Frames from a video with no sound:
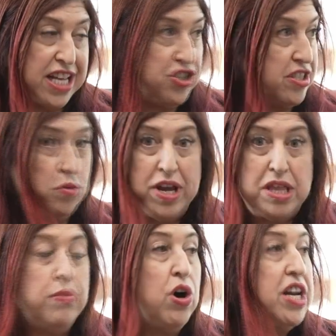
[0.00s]
That's just the
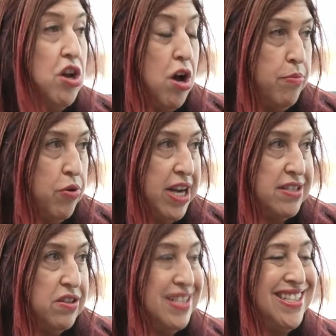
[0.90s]
way the body
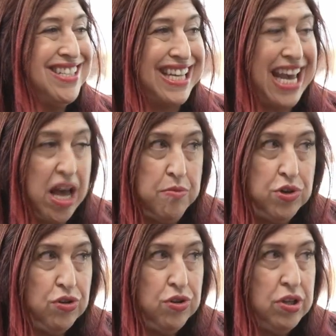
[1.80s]
operates. So this is
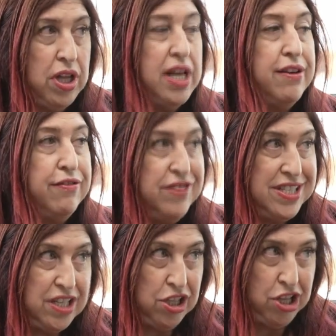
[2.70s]
chemical,
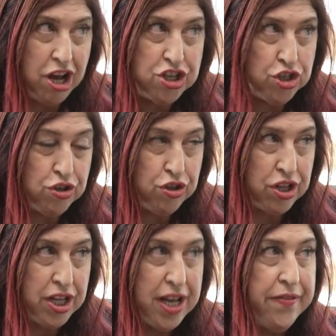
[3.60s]

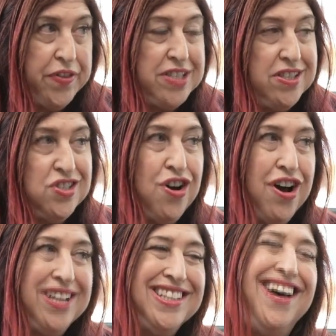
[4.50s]
physiological. Yeah. This is
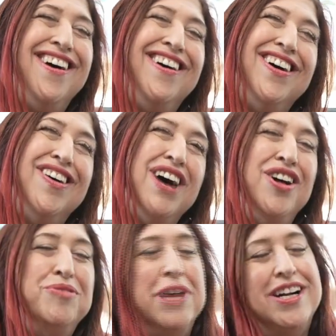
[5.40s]
not, oh,
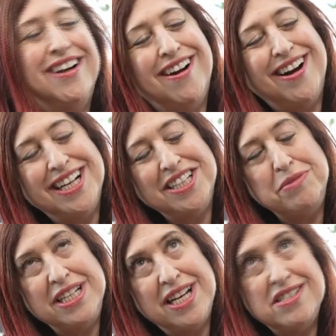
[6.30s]
Hallmark card, I'm
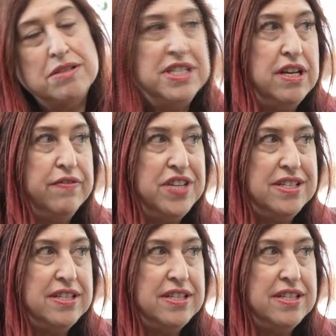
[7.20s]
going to be nice to myself.